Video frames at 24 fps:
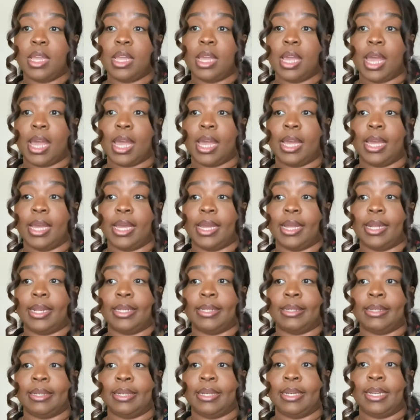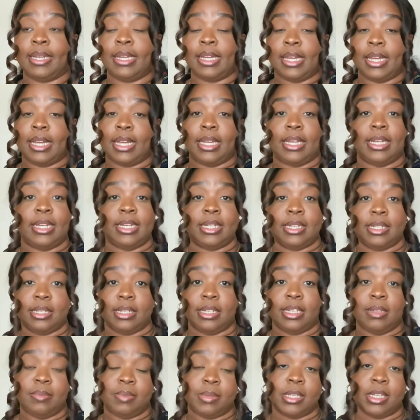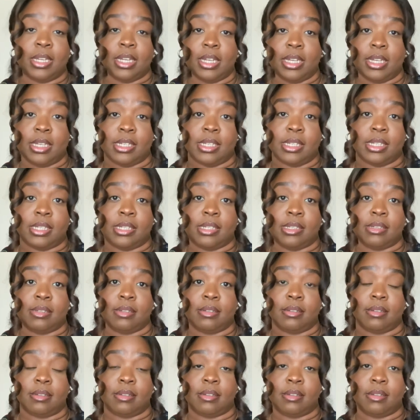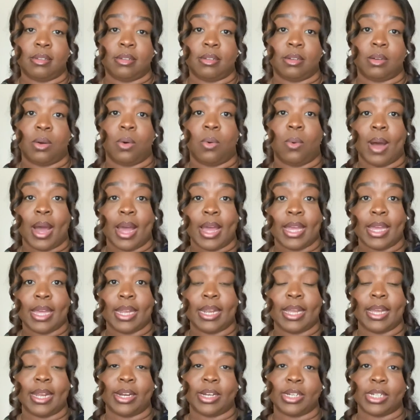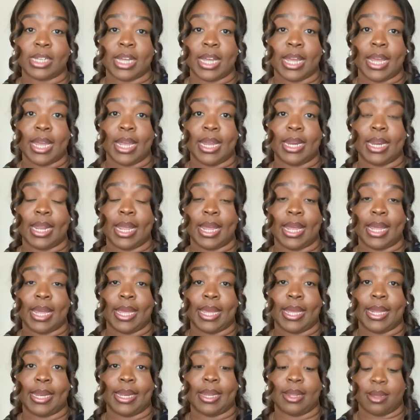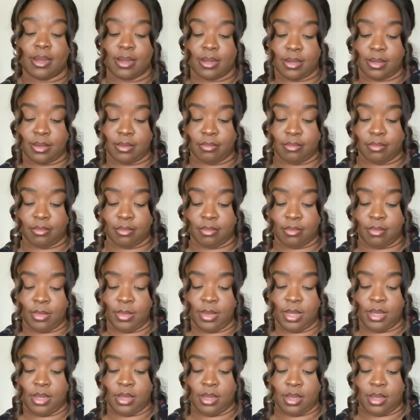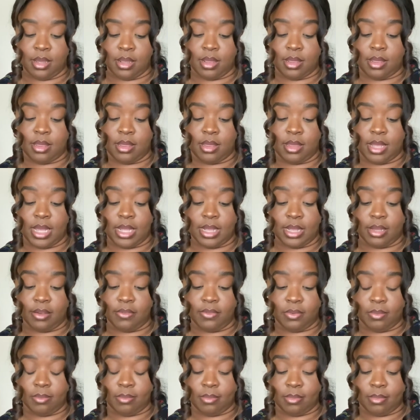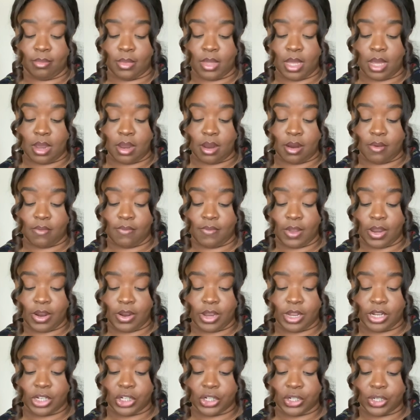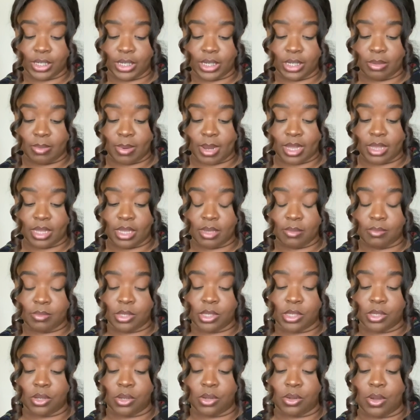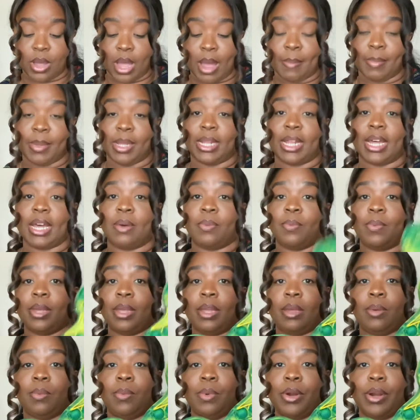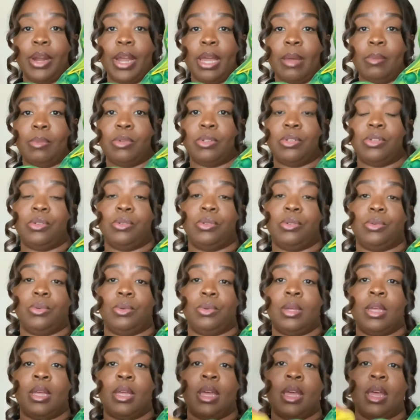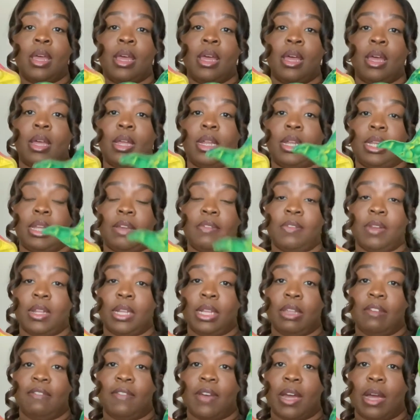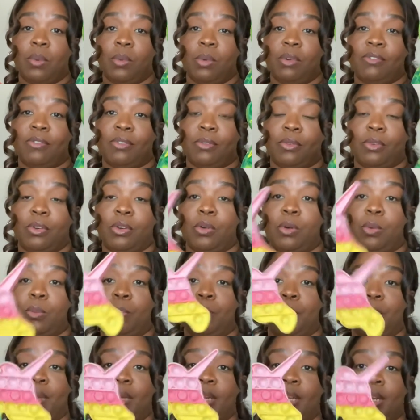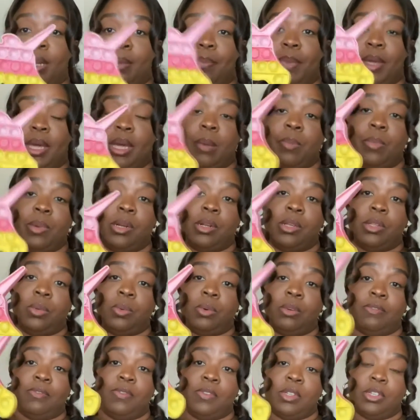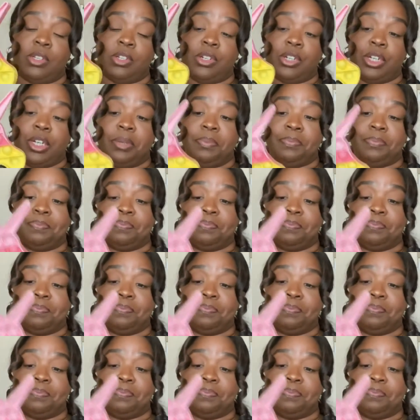and it keeps the kids quiet, entertained, and they love them. They're very intrigued by them, so I'm glad we were able to definitely find one for Rome, but pick up another one for Zuri.